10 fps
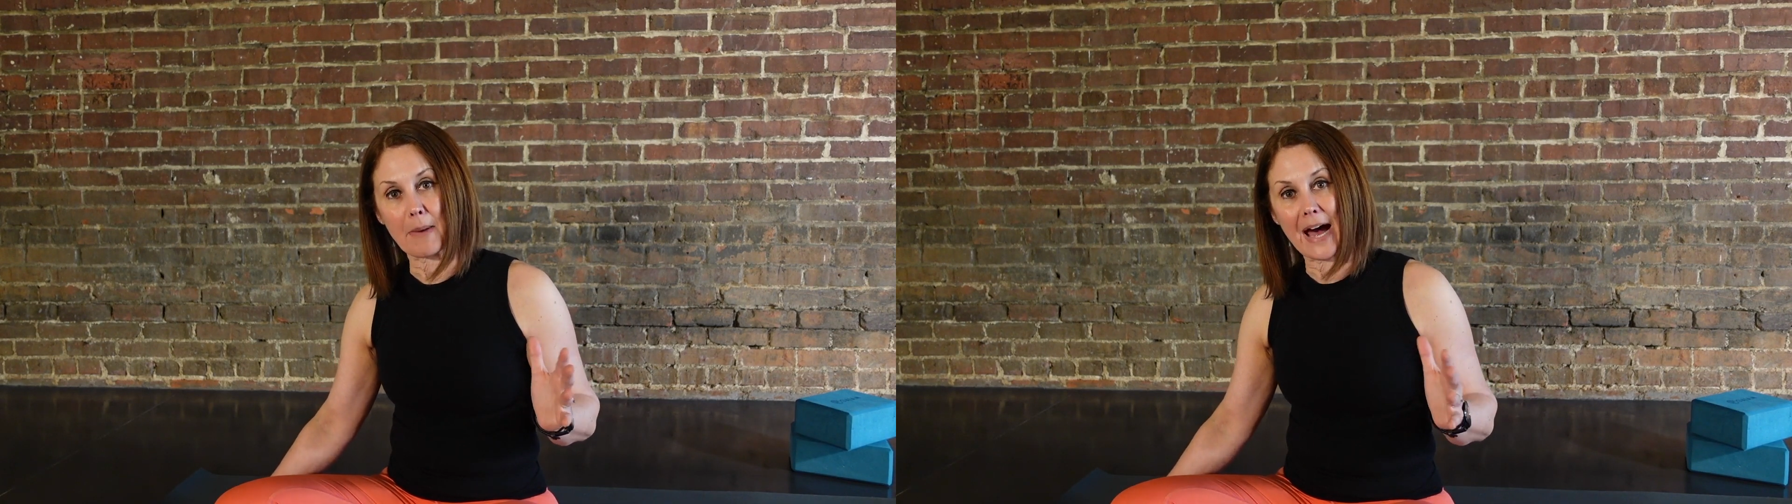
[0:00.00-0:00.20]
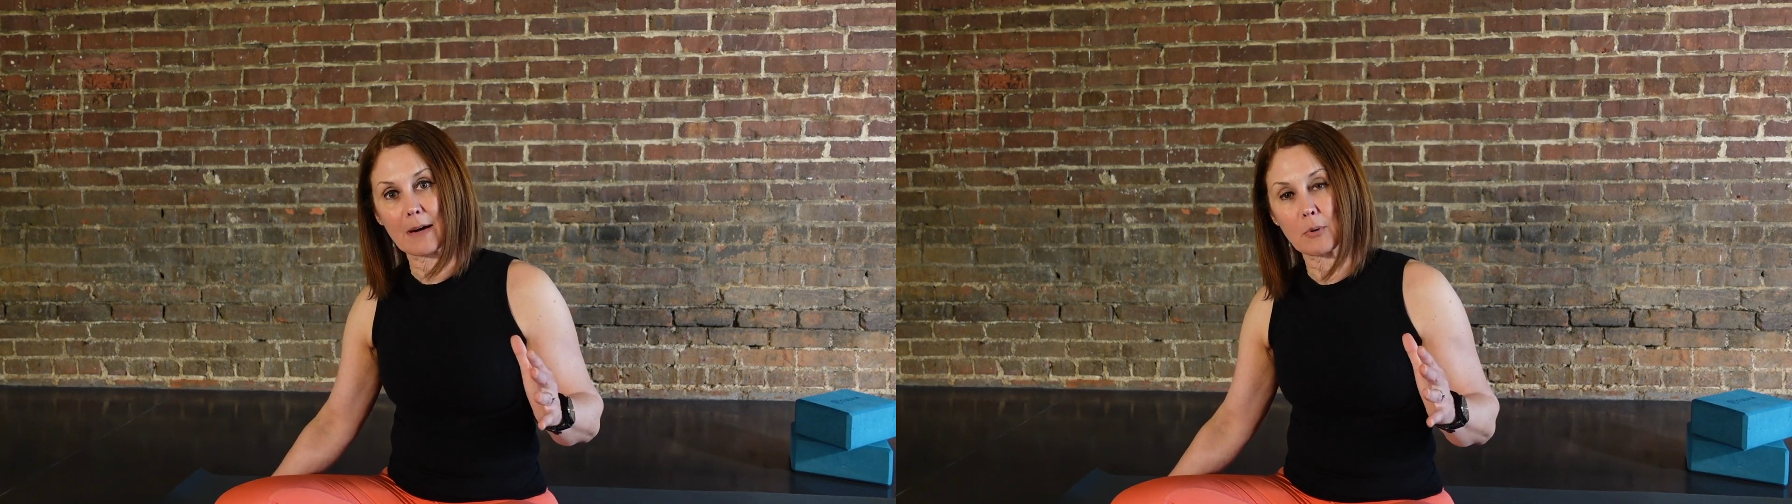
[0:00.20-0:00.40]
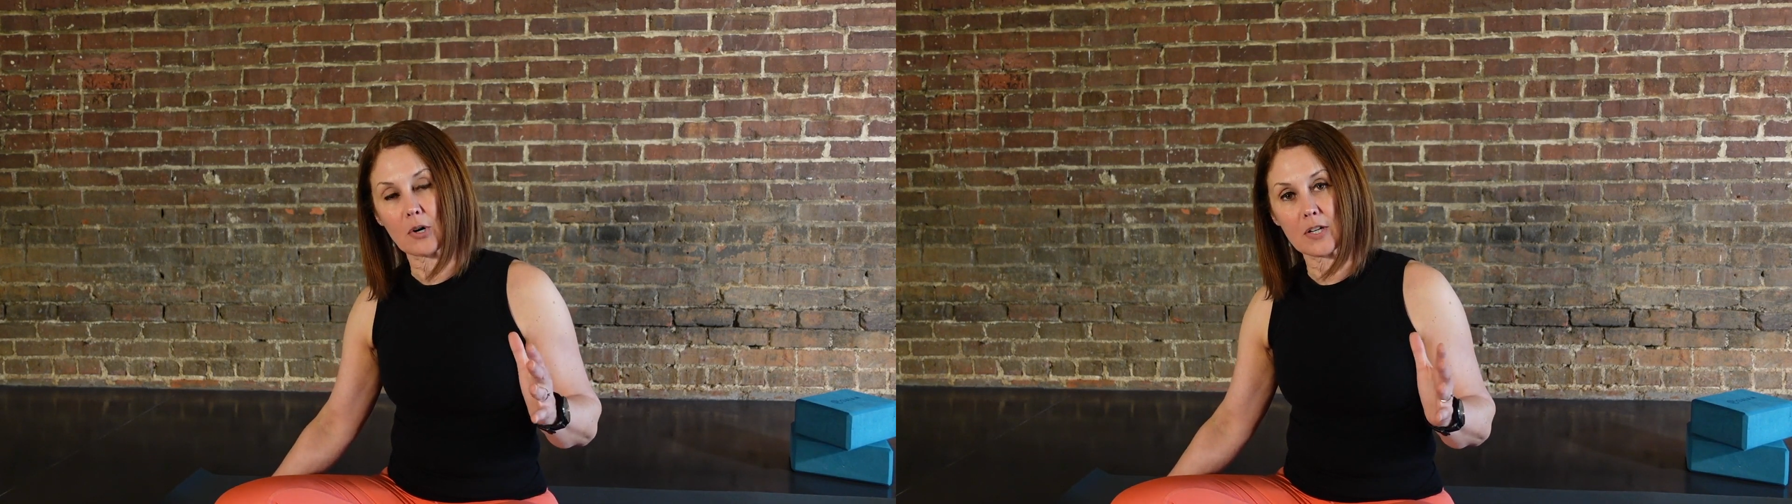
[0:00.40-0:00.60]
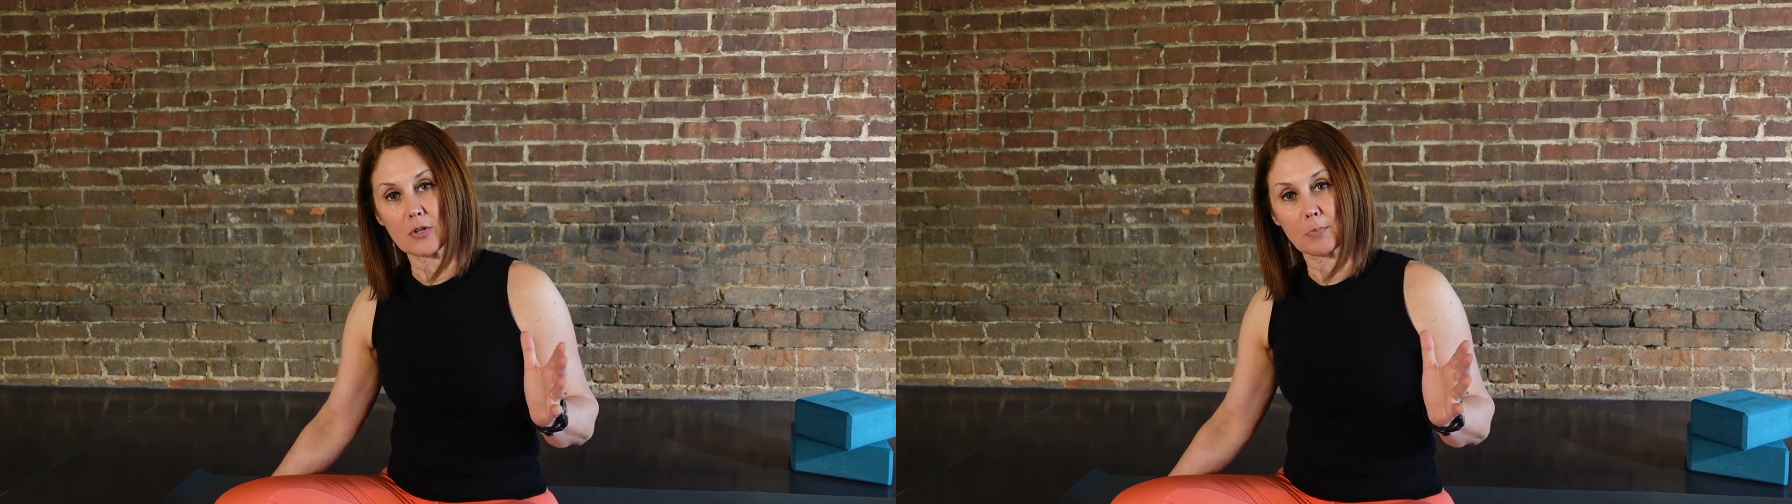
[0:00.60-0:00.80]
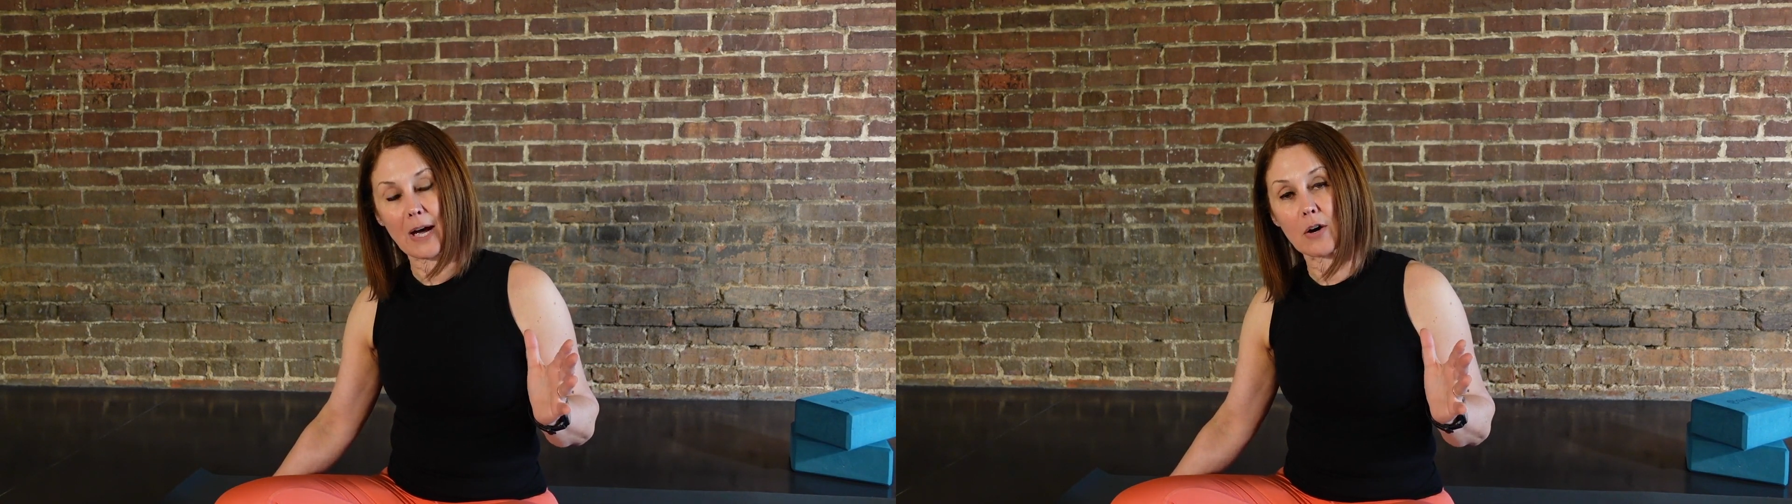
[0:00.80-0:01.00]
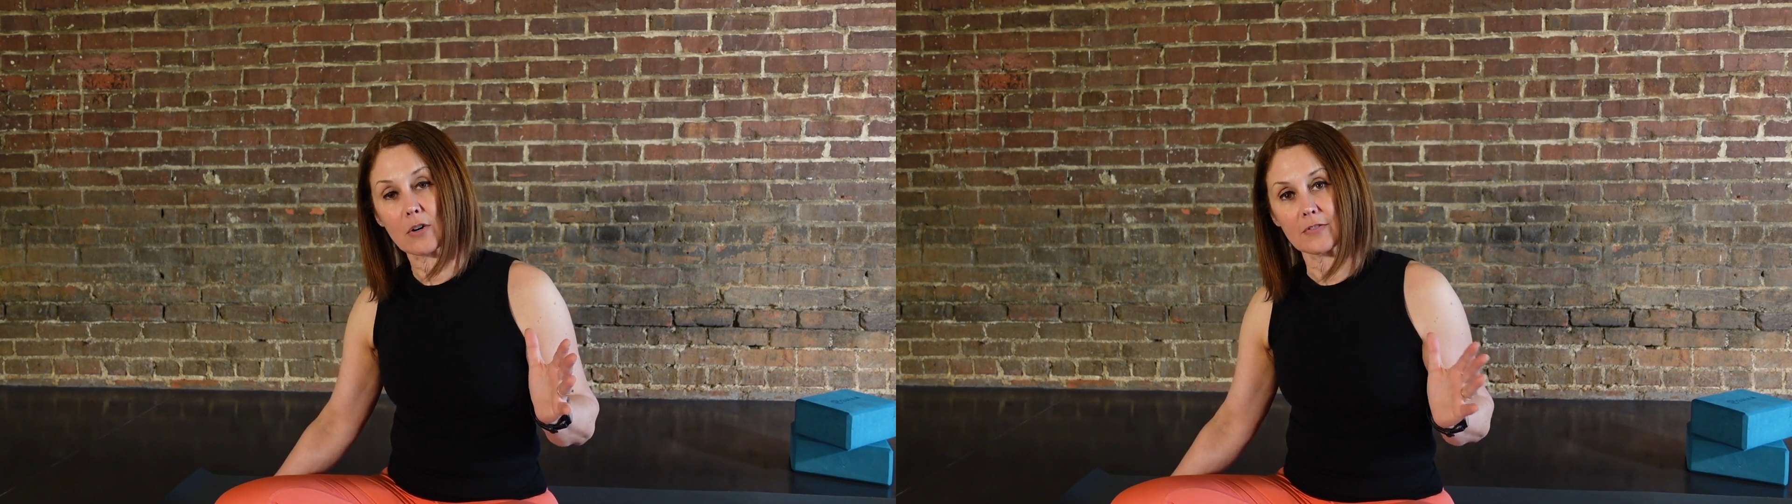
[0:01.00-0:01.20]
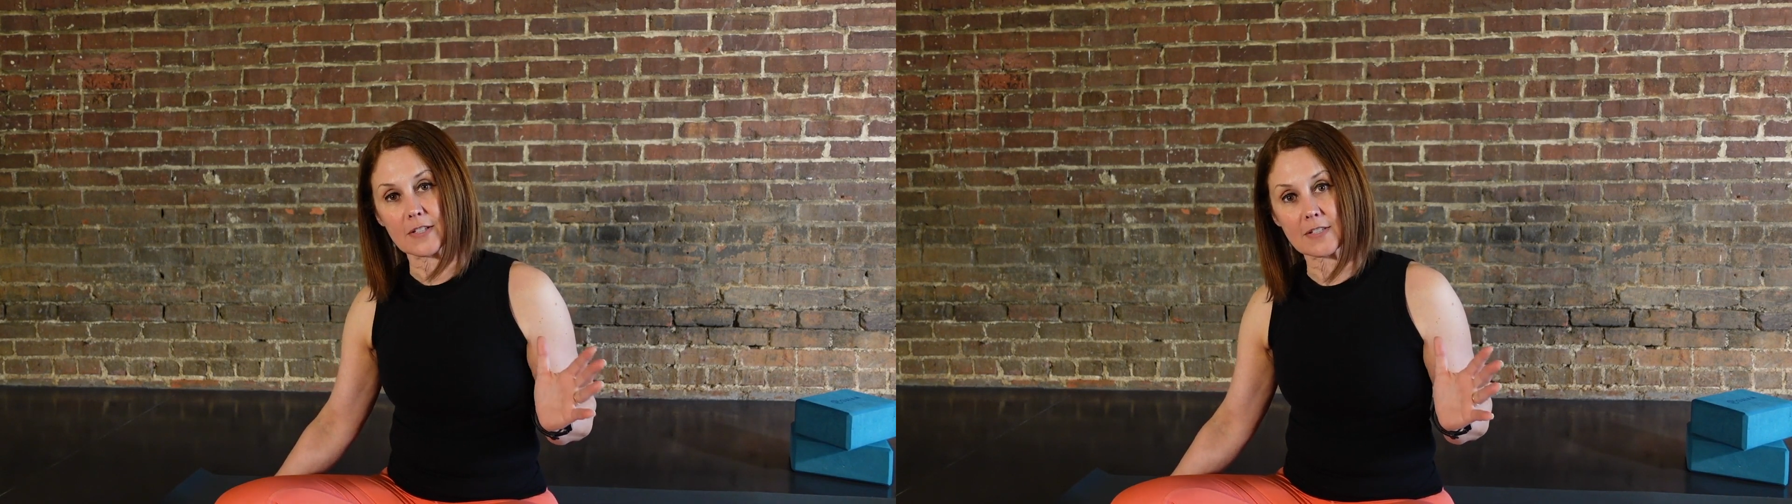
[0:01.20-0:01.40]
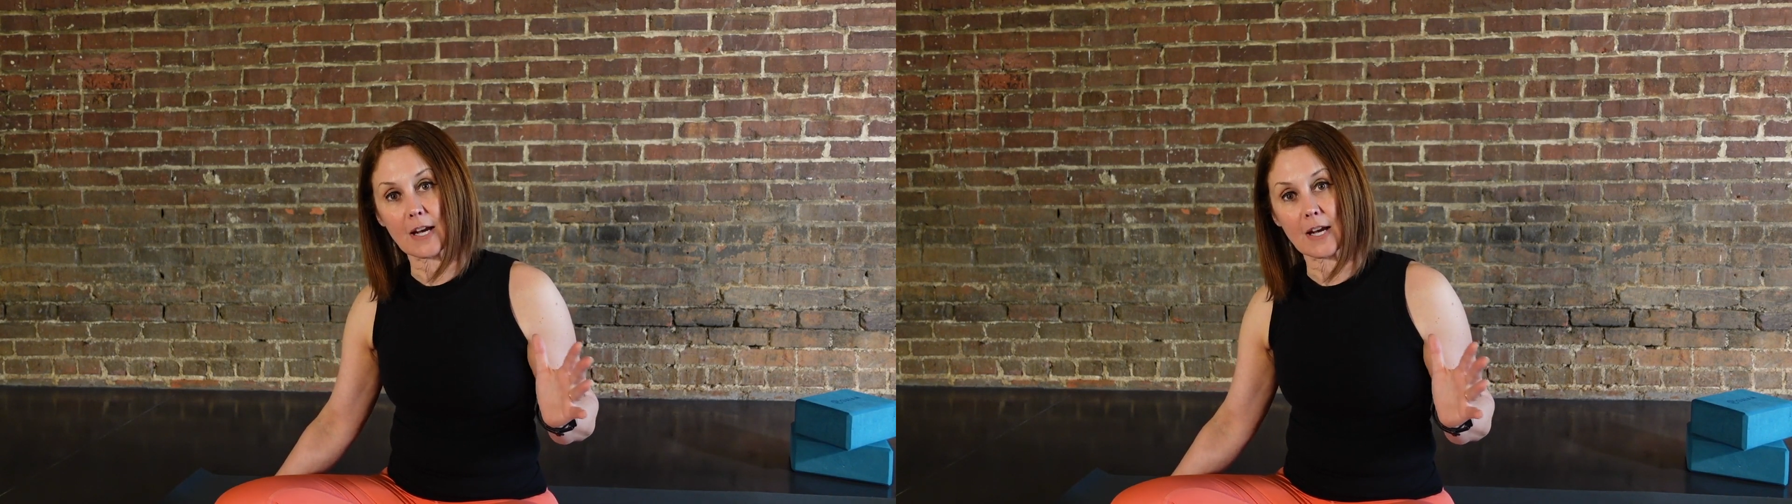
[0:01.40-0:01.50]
back part of your pelvis